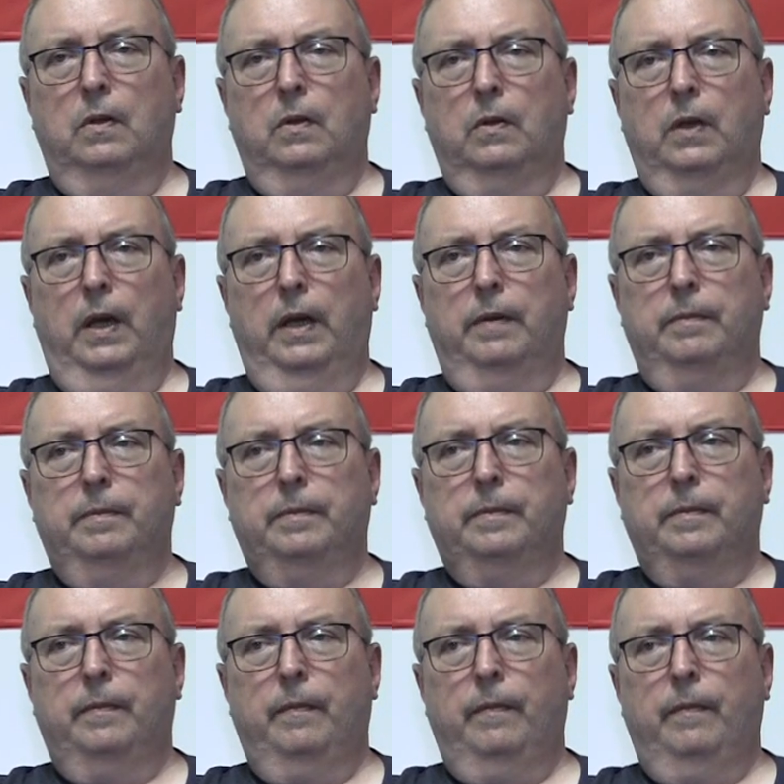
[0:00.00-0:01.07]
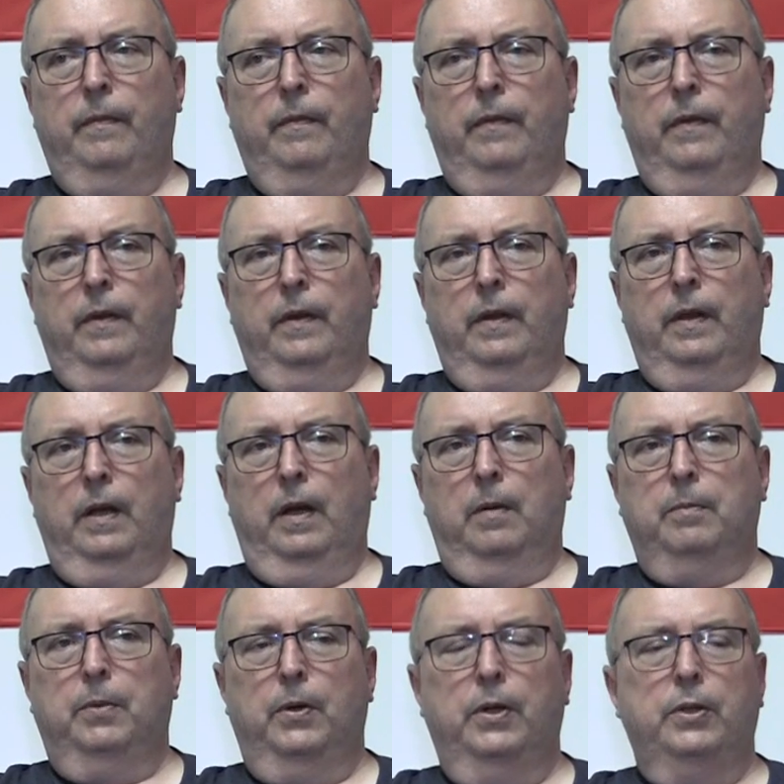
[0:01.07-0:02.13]
Okay?
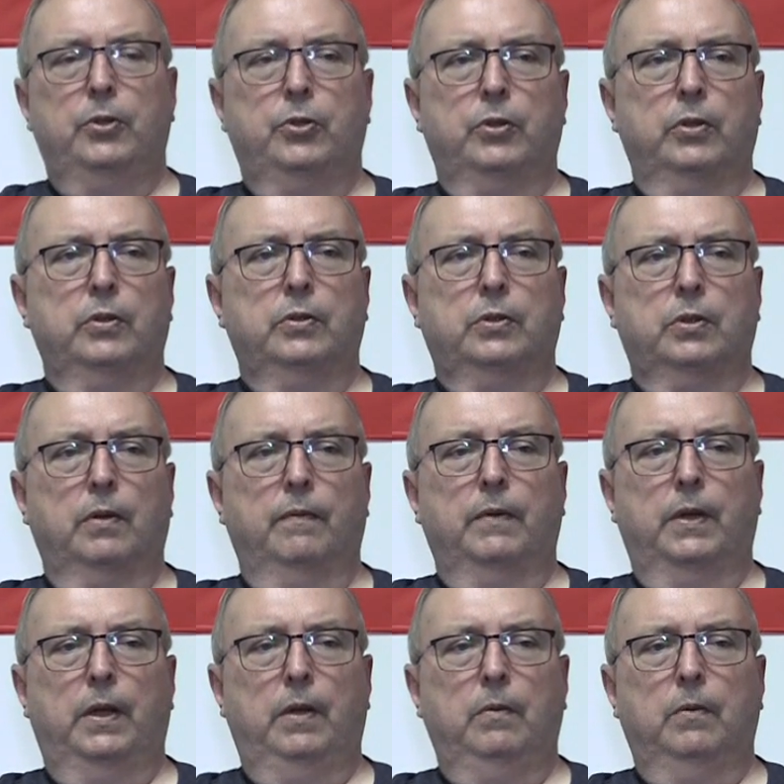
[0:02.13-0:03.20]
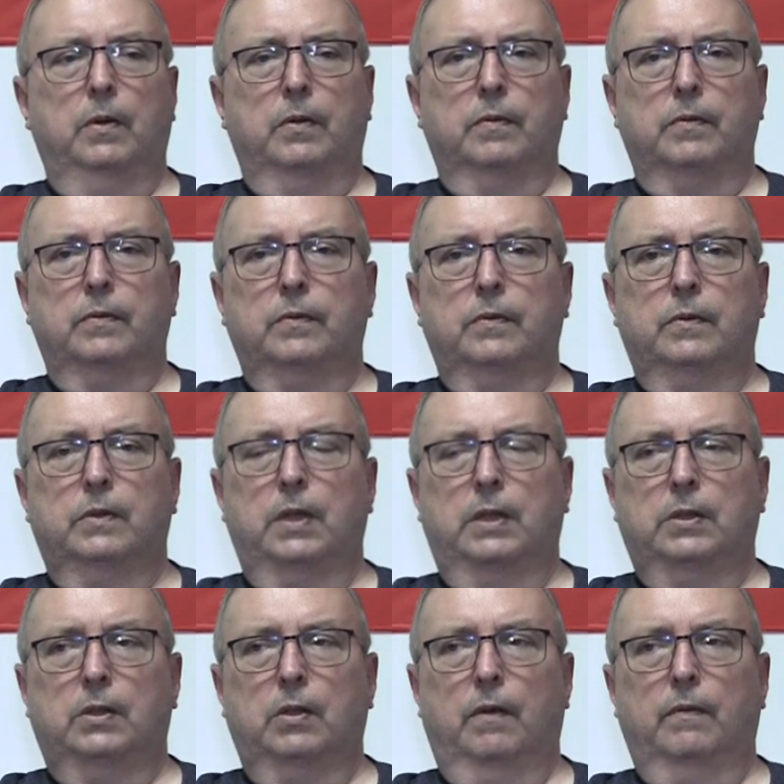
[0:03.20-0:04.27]
I'm pretty sure somebody would have
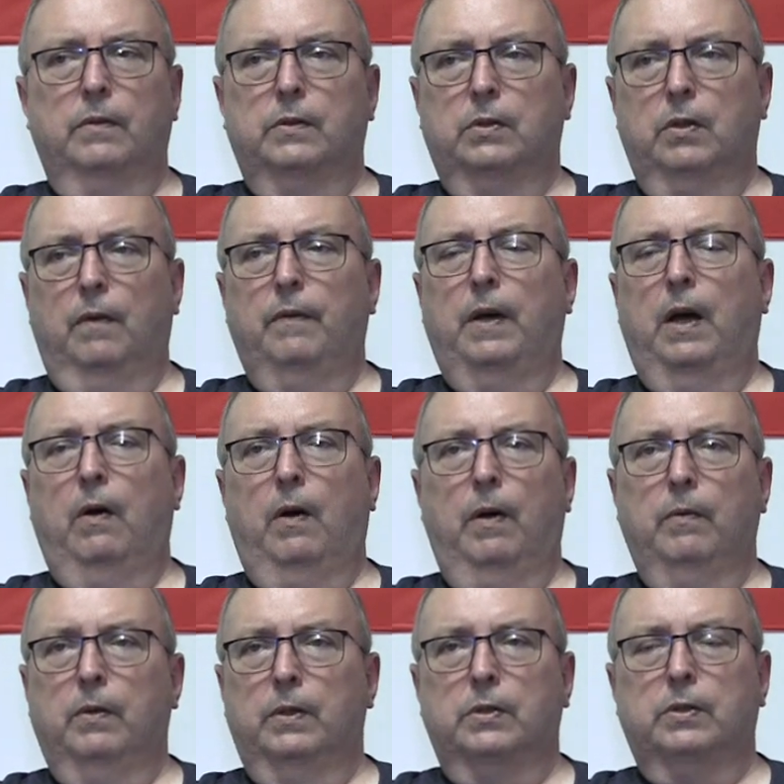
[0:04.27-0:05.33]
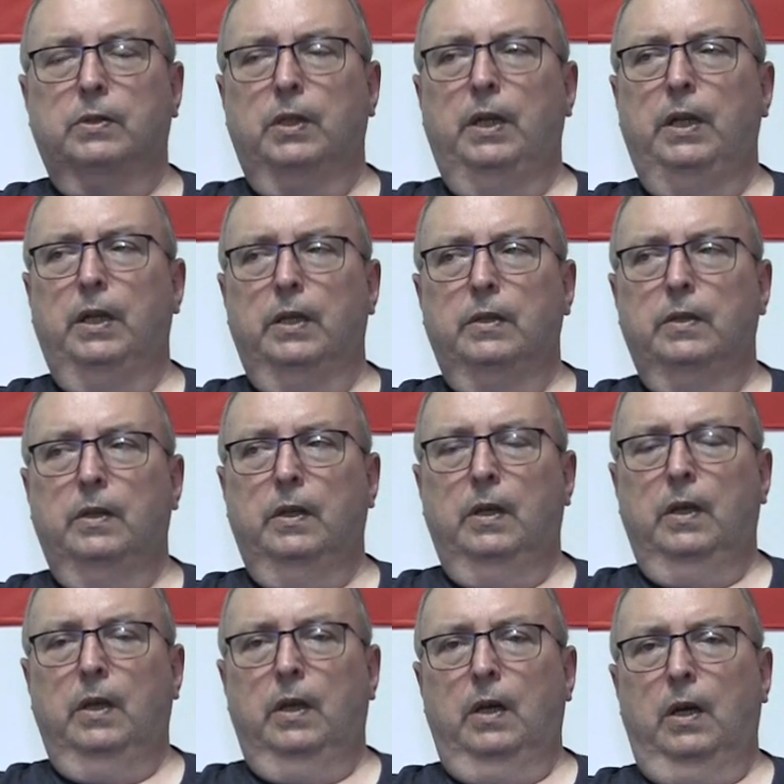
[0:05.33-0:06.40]
said something or somehow I would have seen it
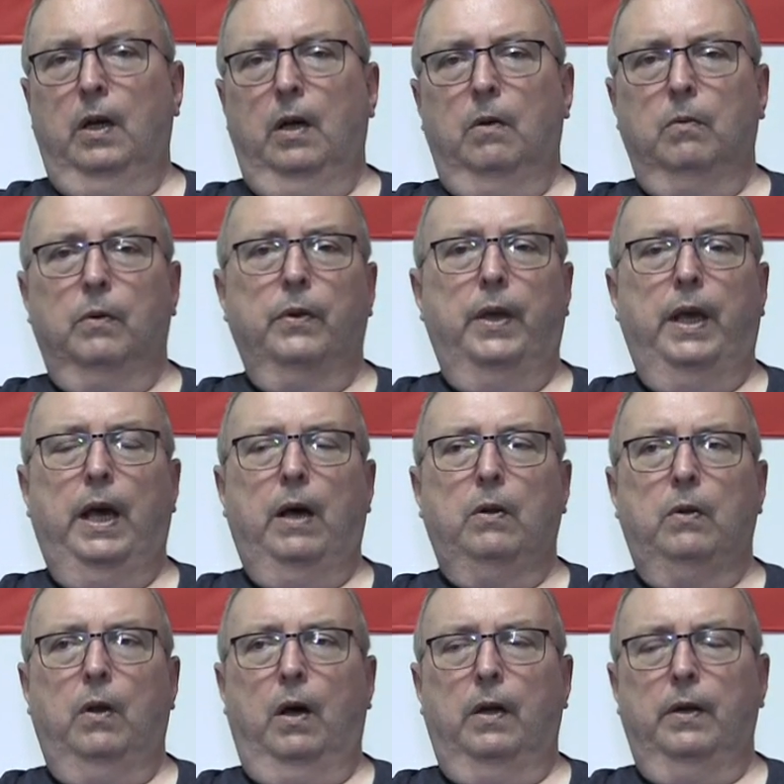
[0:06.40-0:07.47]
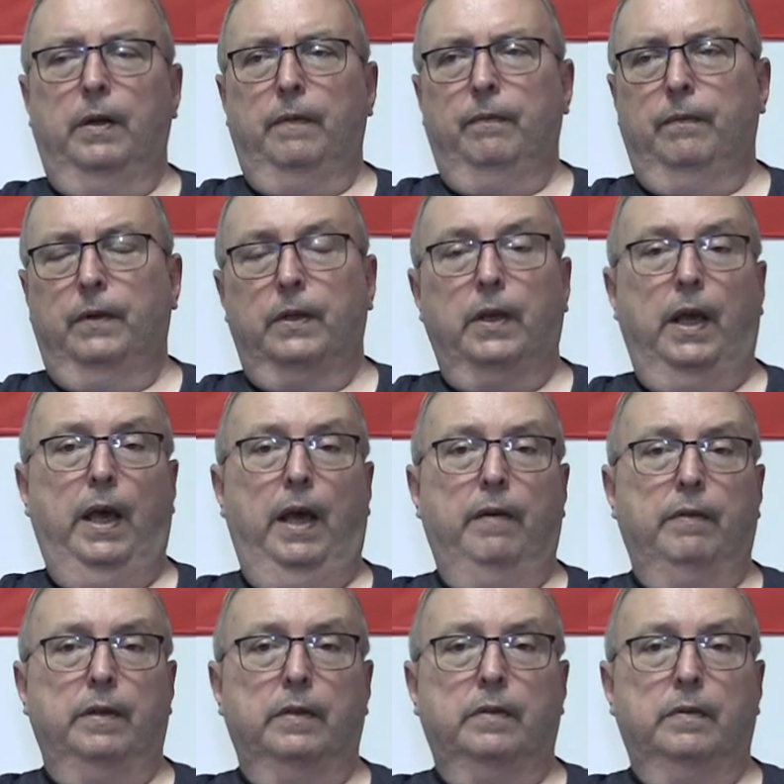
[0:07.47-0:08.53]
um, were they outlawed it, but they
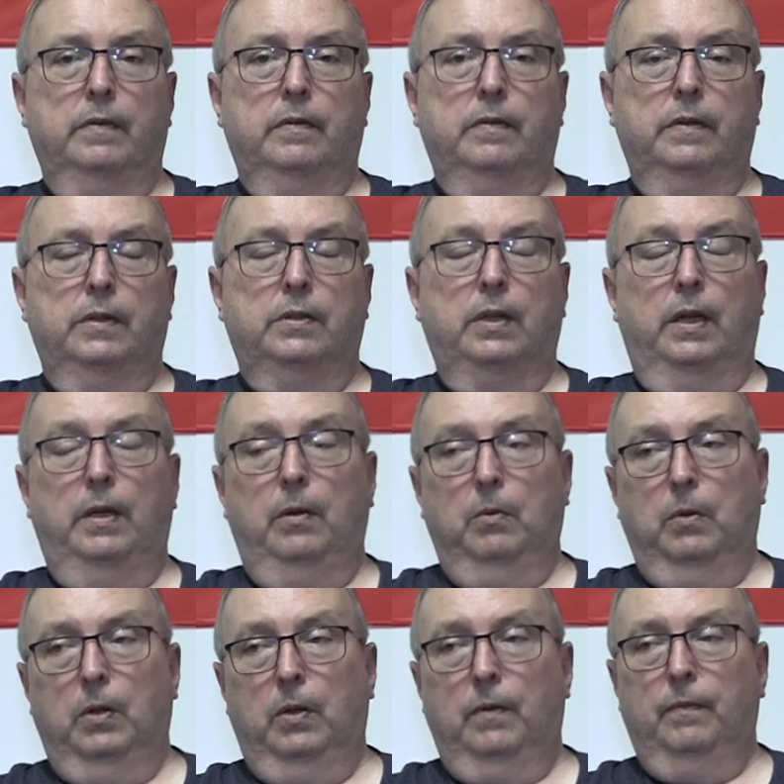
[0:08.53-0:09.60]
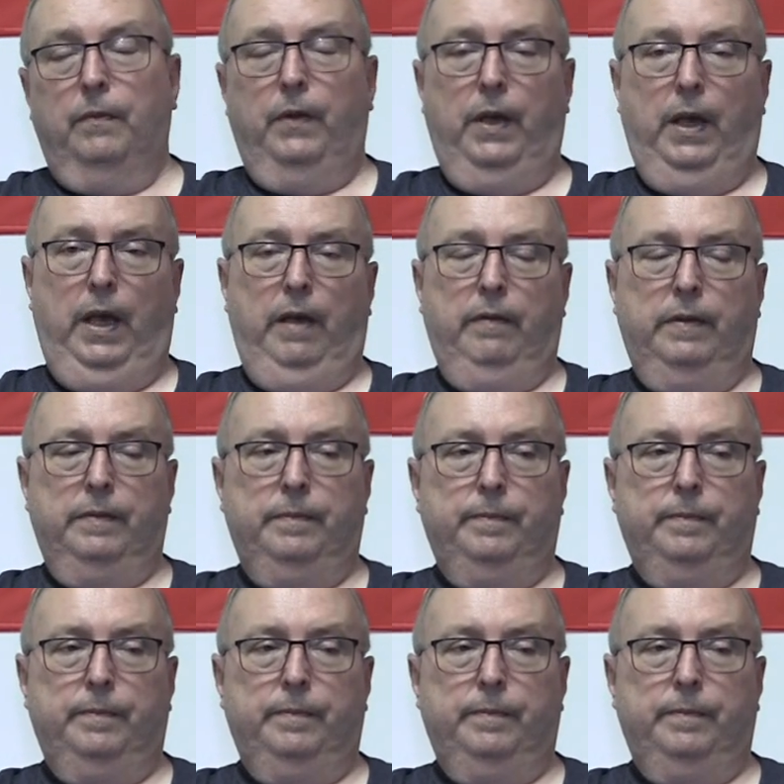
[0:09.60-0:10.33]
haven't. They said they were, they haven't.